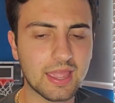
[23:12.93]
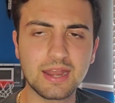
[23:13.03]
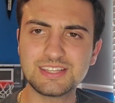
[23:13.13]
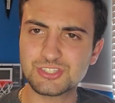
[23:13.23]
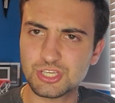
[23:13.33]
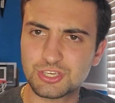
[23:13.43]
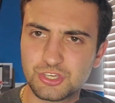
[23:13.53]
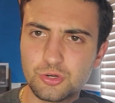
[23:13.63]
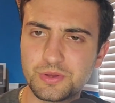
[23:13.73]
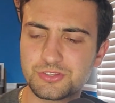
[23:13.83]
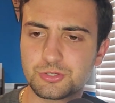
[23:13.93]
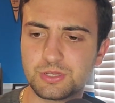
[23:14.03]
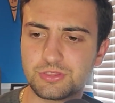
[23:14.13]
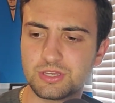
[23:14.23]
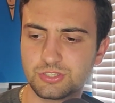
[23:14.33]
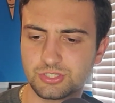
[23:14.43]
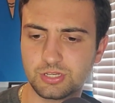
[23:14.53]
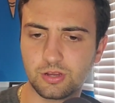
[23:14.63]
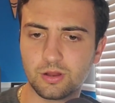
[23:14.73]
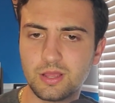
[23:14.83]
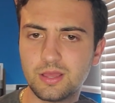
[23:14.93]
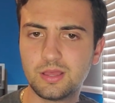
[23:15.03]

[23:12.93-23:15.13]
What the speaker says: adding DQ into it this year,